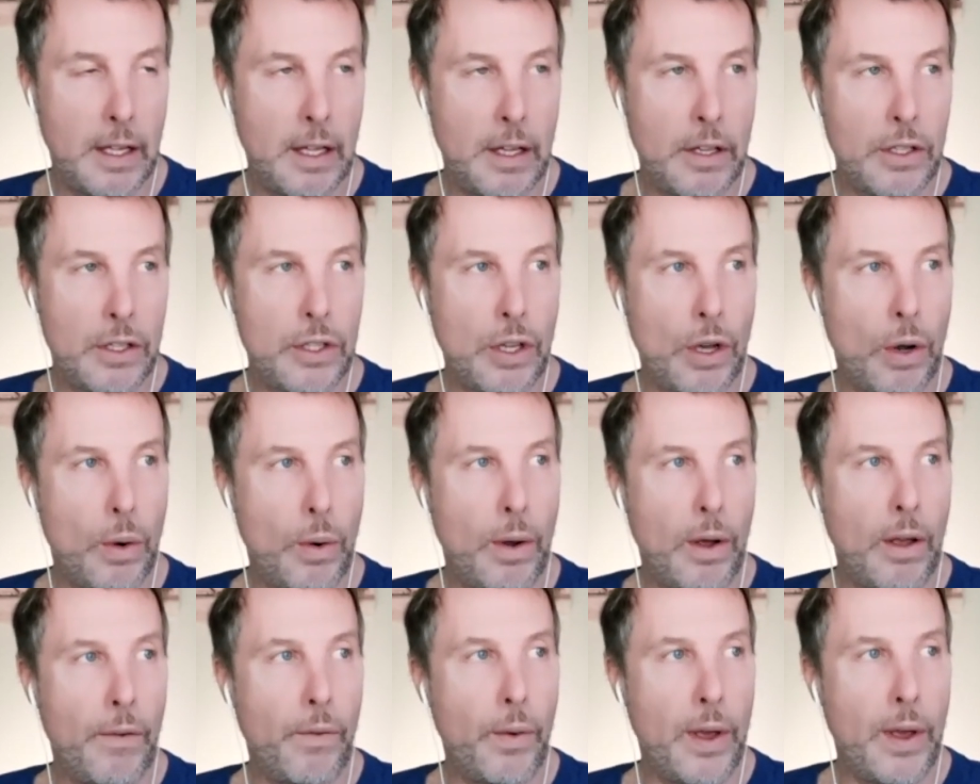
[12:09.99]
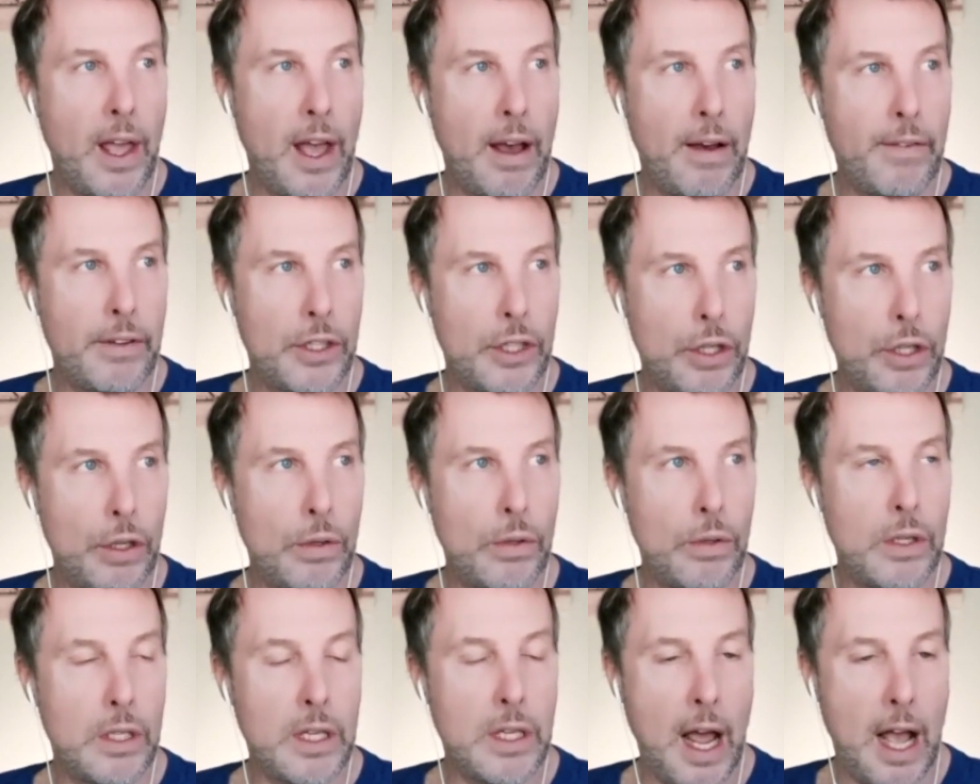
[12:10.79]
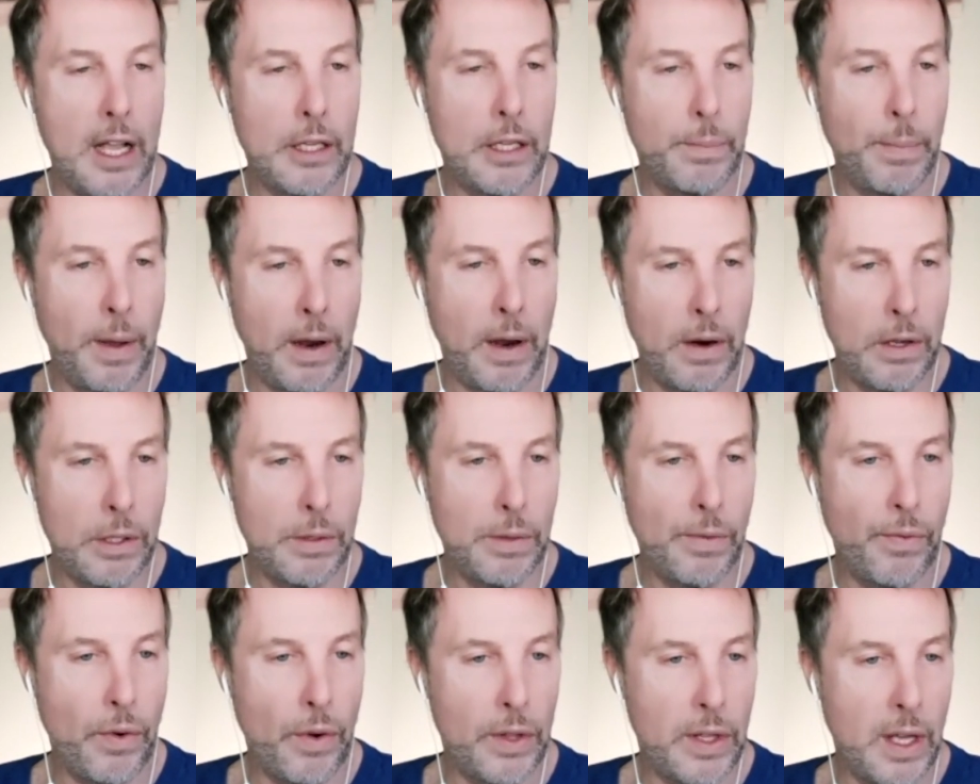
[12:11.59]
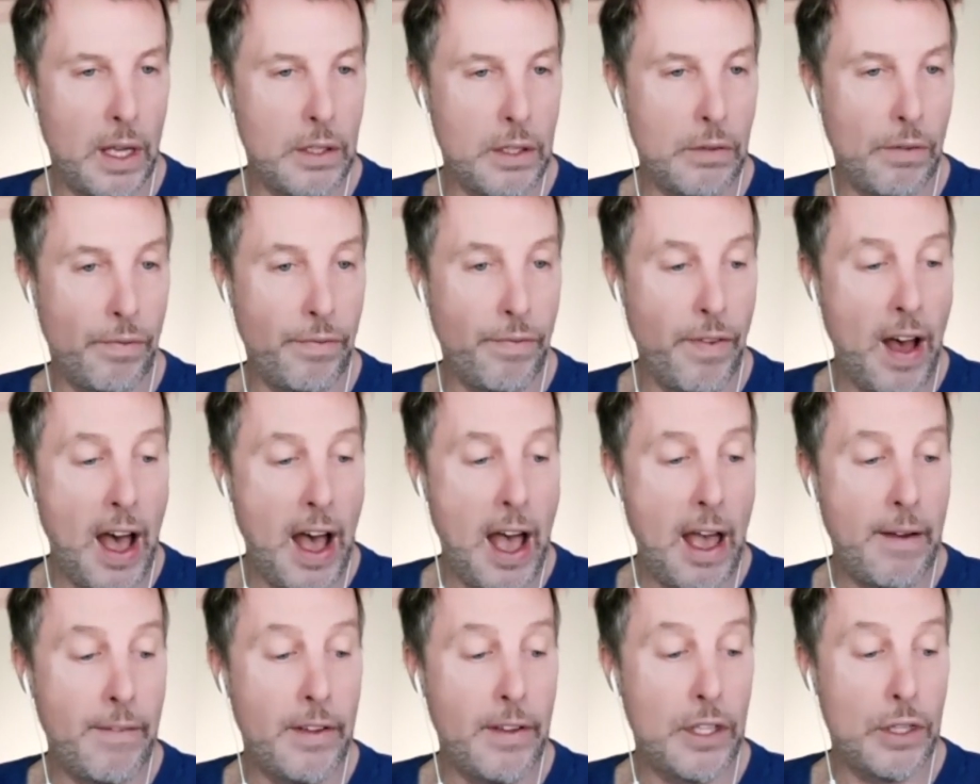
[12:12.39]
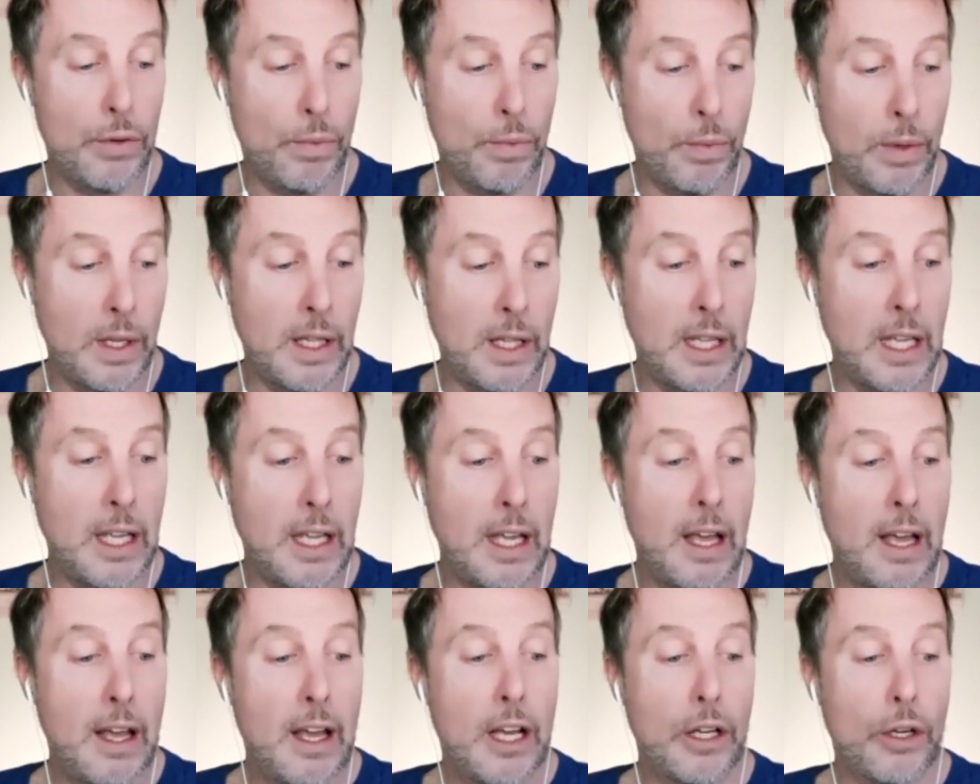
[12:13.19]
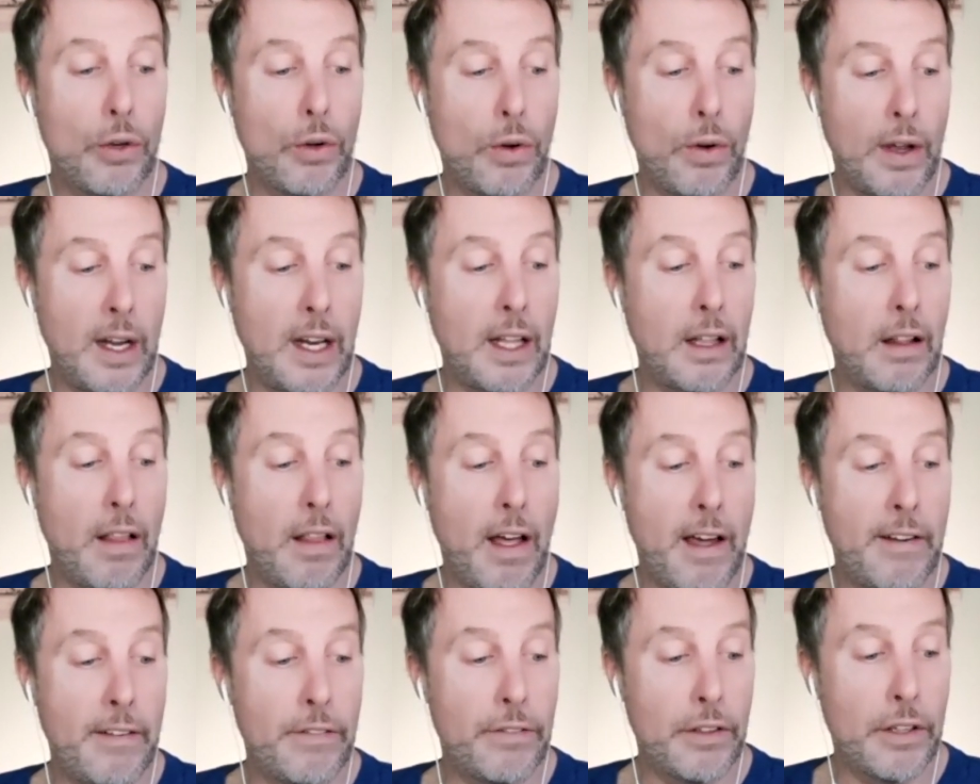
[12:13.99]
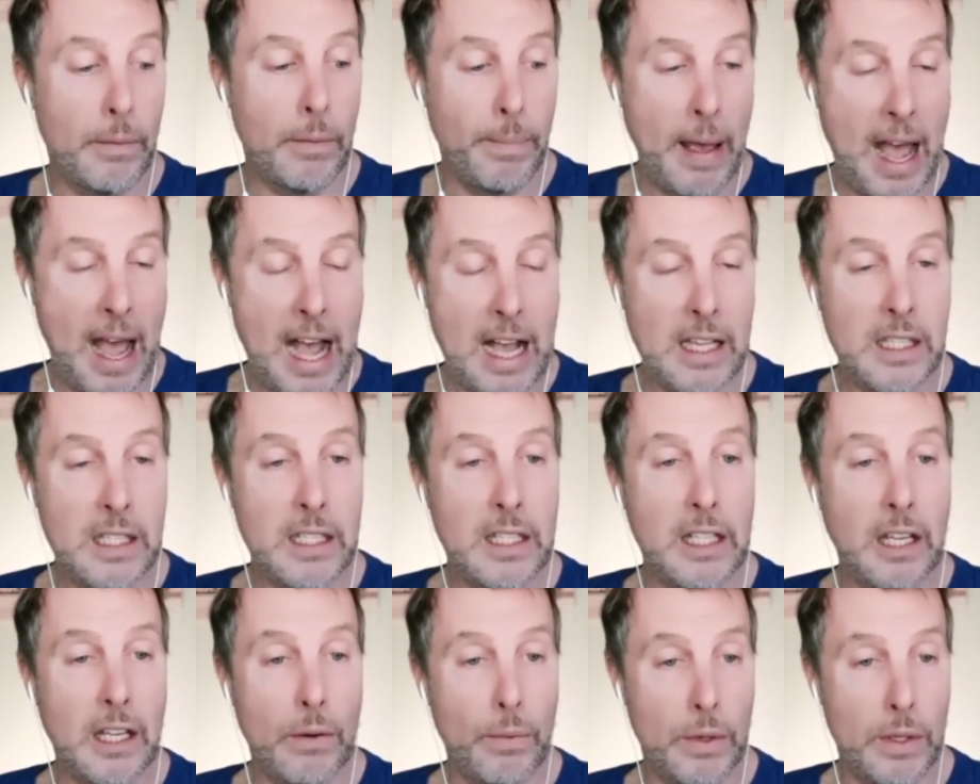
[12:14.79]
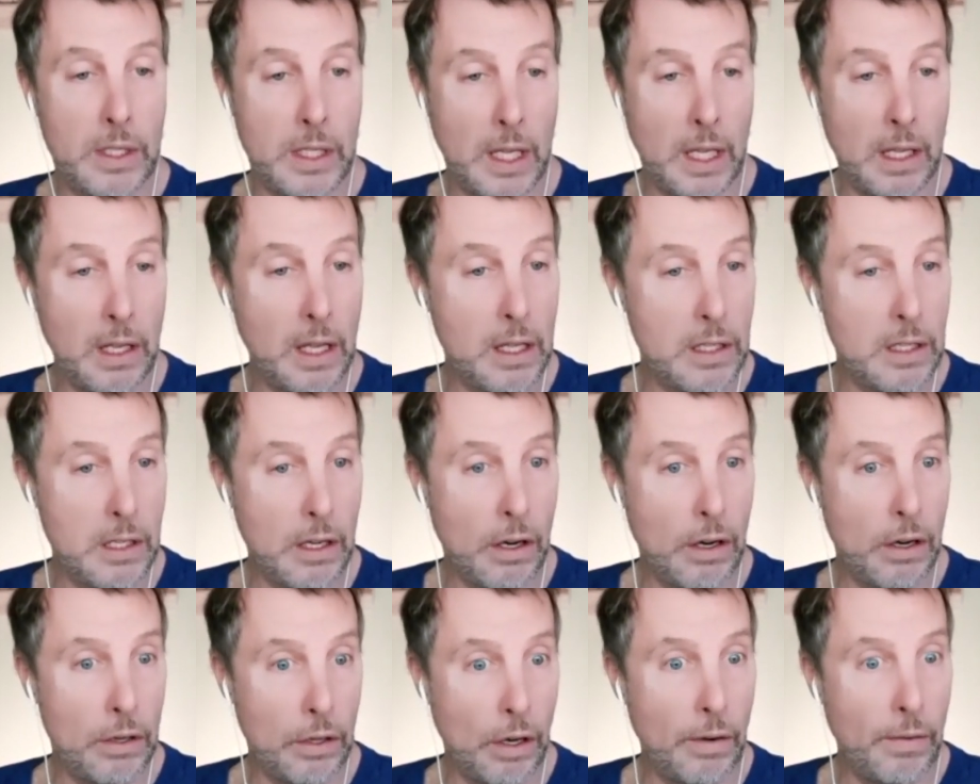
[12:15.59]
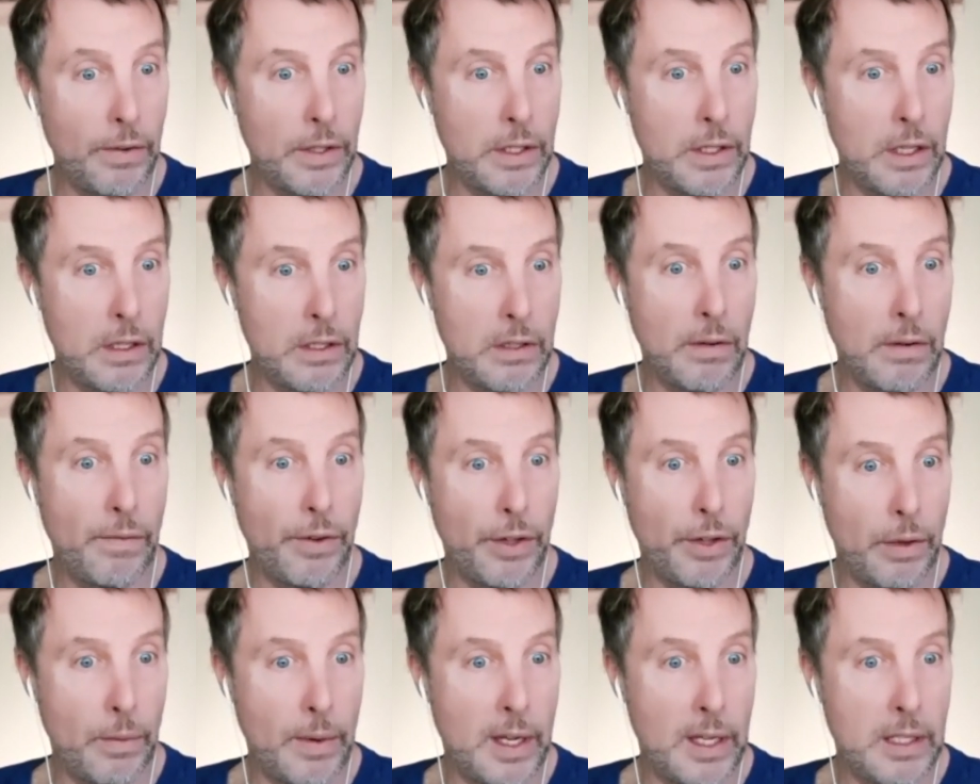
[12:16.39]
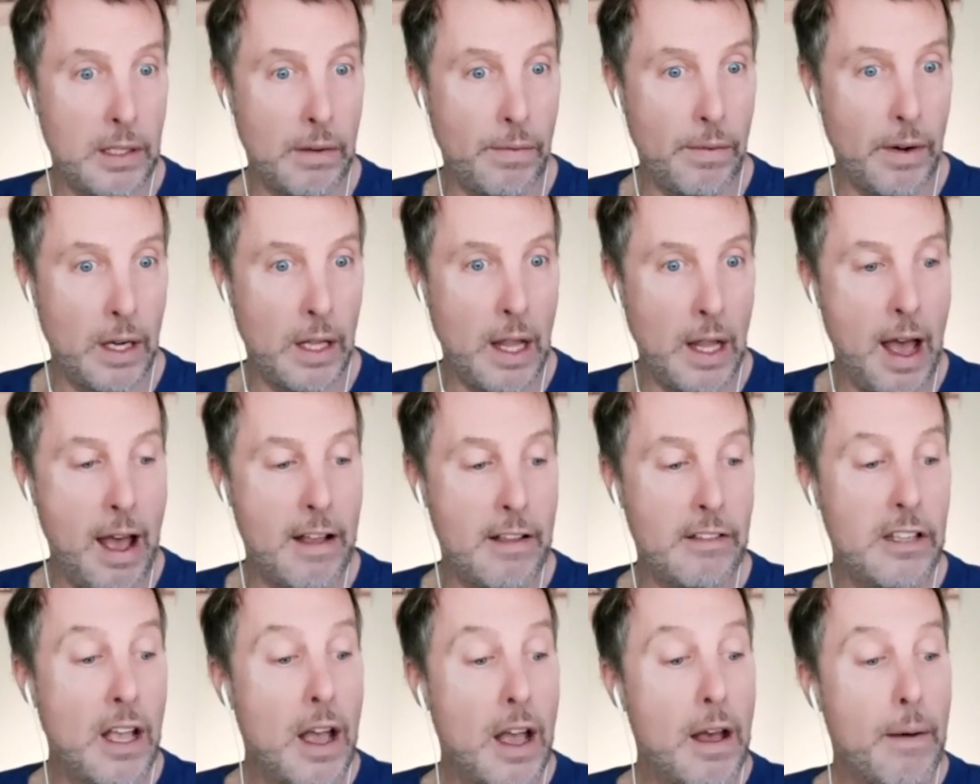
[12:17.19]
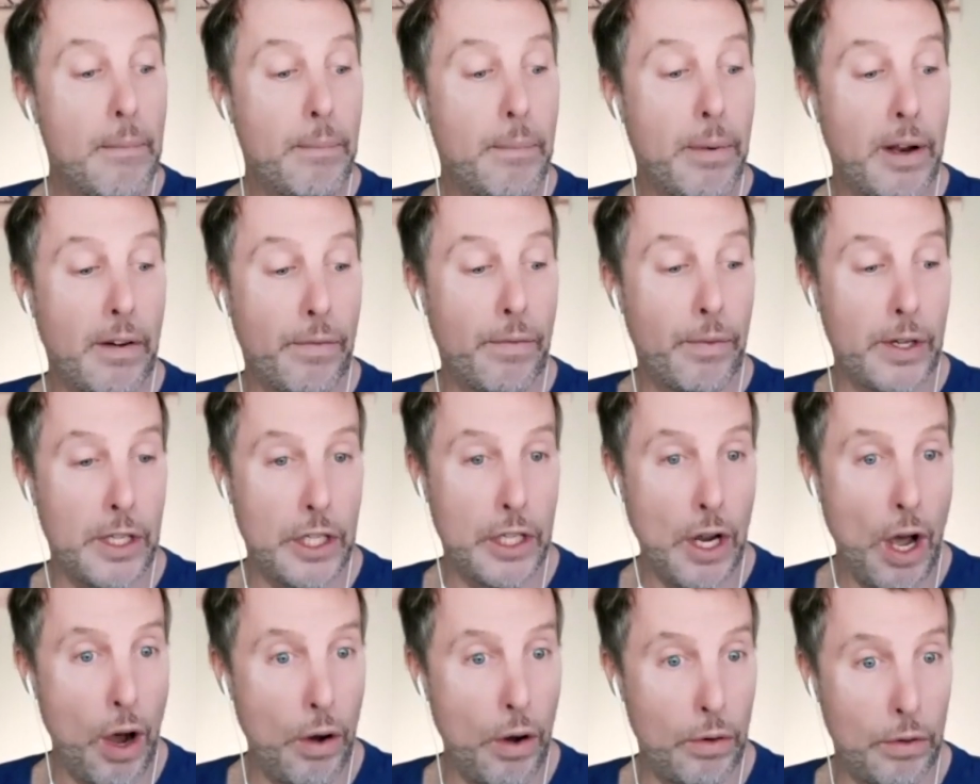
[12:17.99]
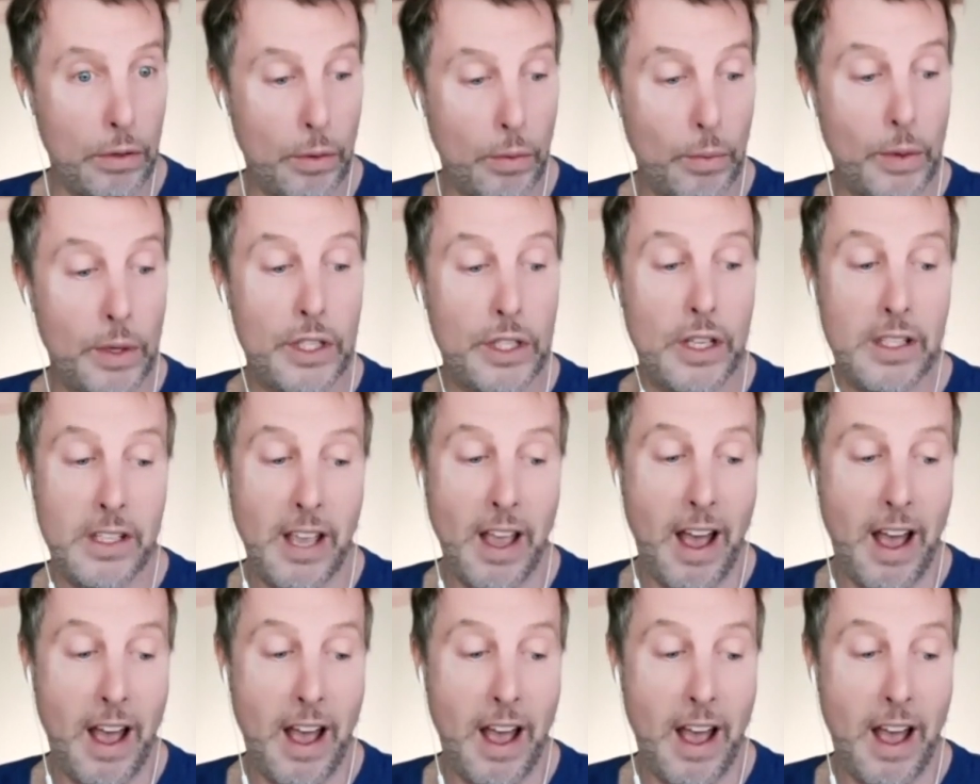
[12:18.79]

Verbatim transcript: So if we have attuned detached parents before the age of five, it's really creating a lot of capacity and resilience in our nervous system for the rest of our lives. But if we don't, which is